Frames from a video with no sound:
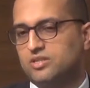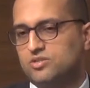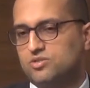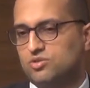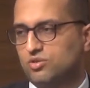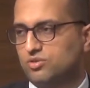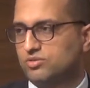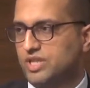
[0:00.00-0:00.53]

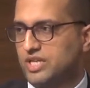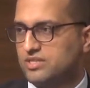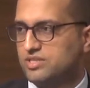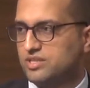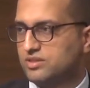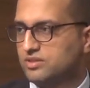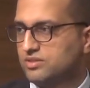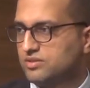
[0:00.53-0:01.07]
So
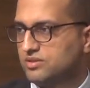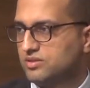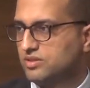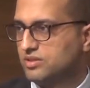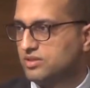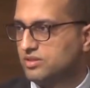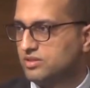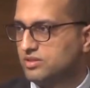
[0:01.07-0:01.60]
that's it.
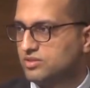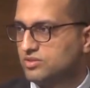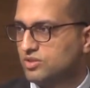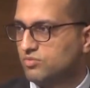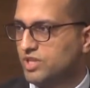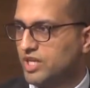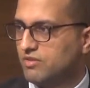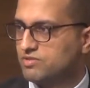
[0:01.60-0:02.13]

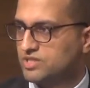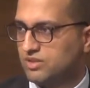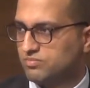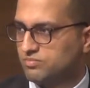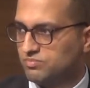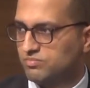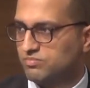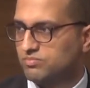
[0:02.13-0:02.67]
So we have
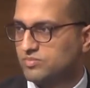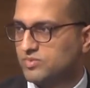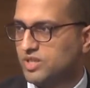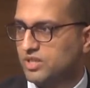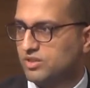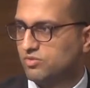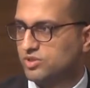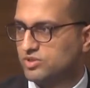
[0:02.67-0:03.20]
some
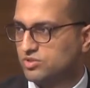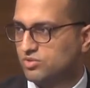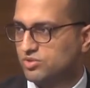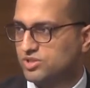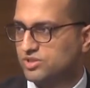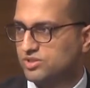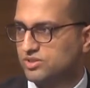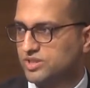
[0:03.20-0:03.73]
kind of a
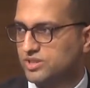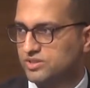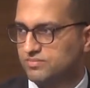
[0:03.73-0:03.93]
solution.